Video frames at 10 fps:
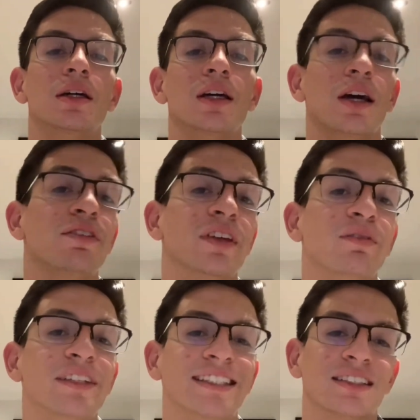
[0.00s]
If
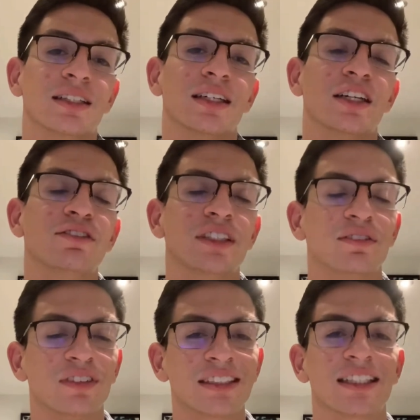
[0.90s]
the
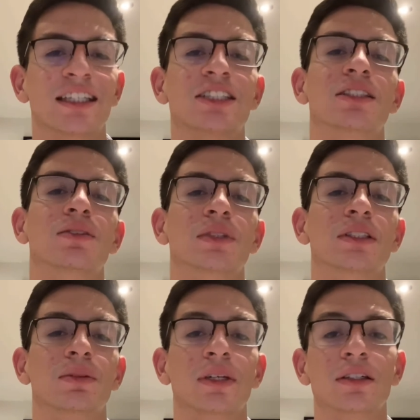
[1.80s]
investigation
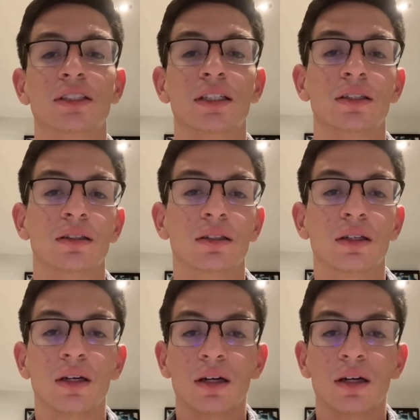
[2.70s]
was to be continued,